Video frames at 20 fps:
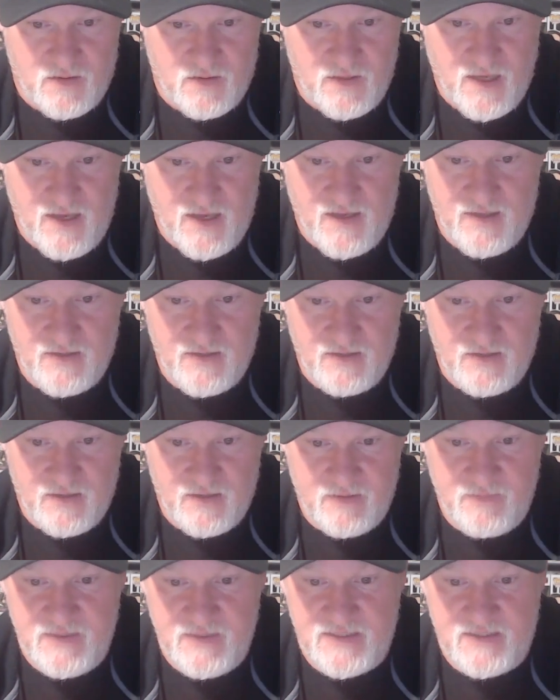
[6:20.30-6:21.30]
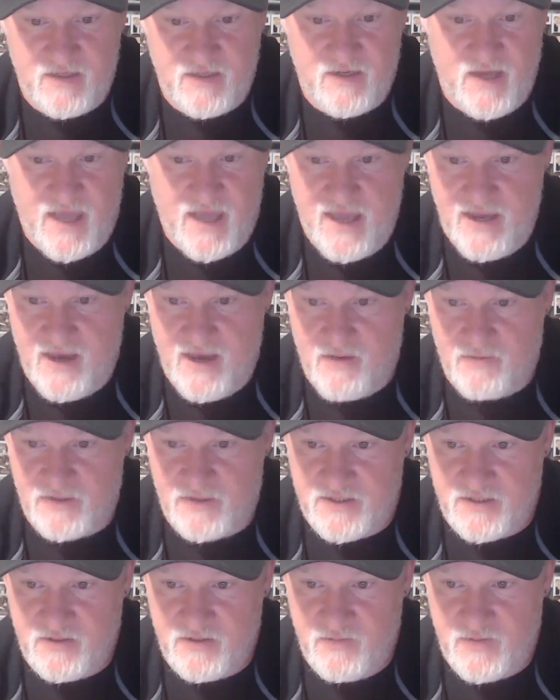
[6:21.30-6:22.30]
Yeah, let me start a Hangout
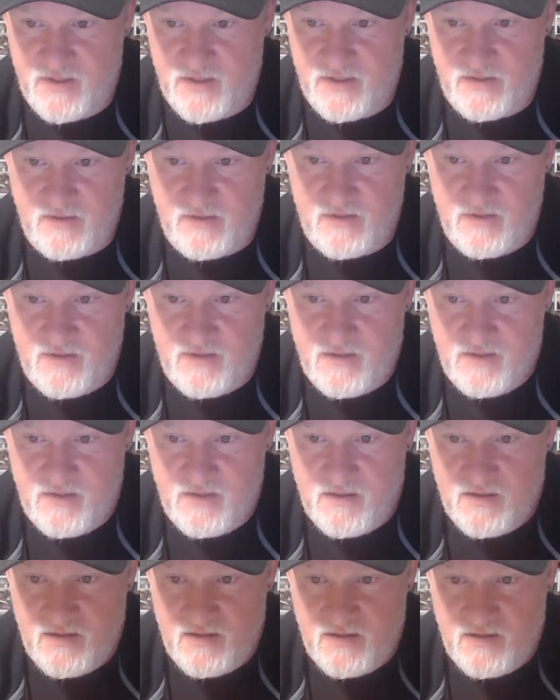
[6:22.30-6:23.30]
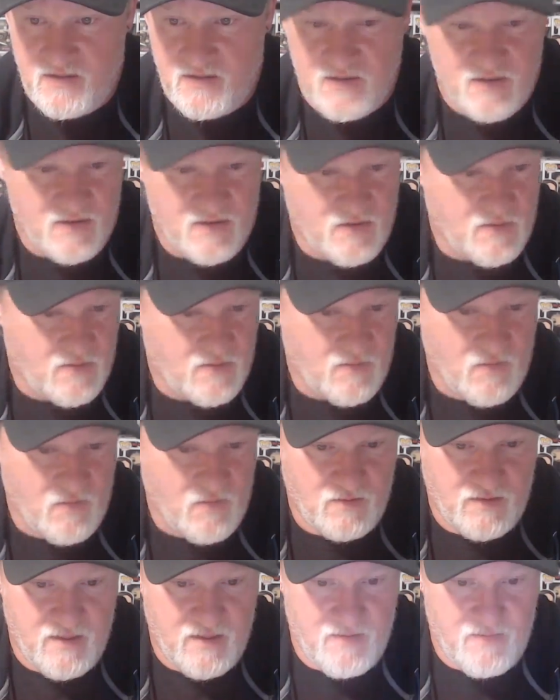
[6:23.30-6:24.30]
with you, but it
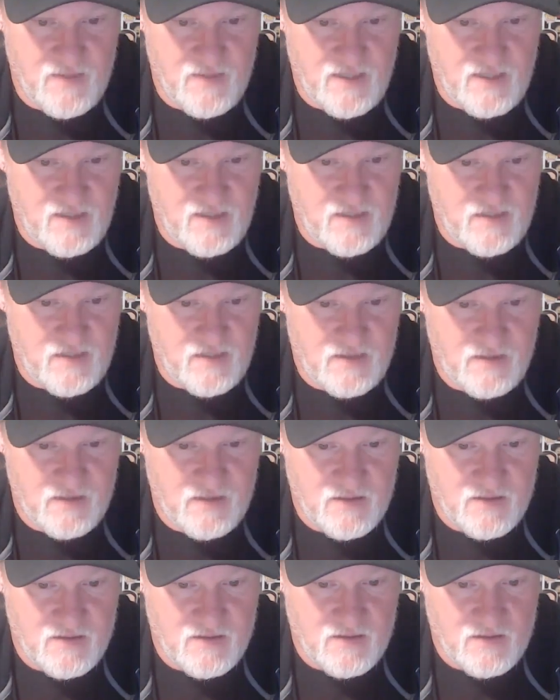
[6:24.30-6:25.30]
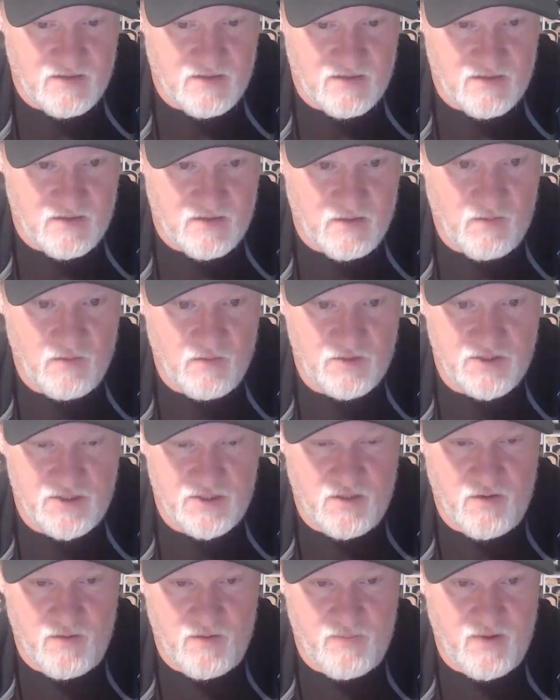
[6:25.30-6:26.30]
won't let me. It won't
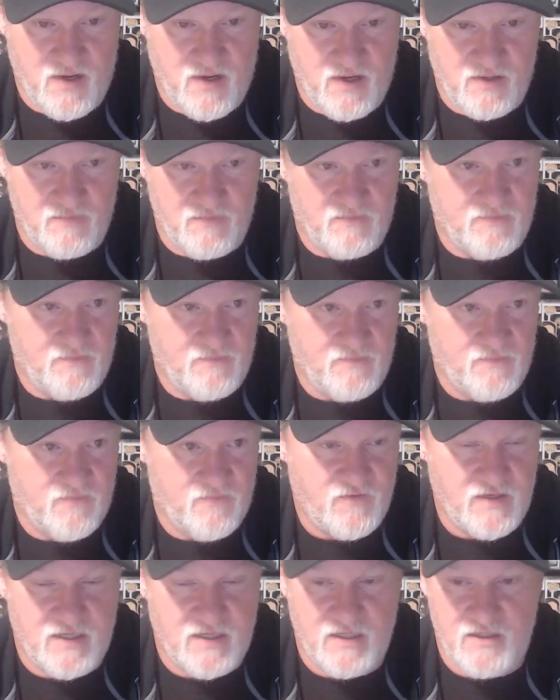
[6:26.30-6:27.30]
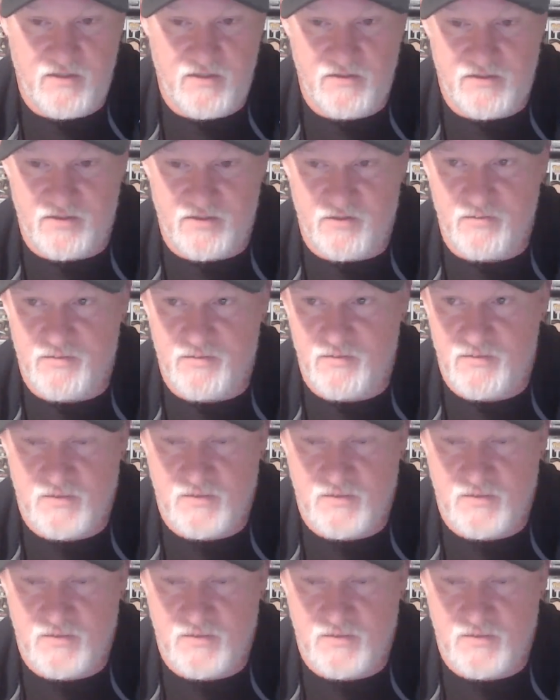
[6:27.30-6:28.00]
show up on freaking YouTube.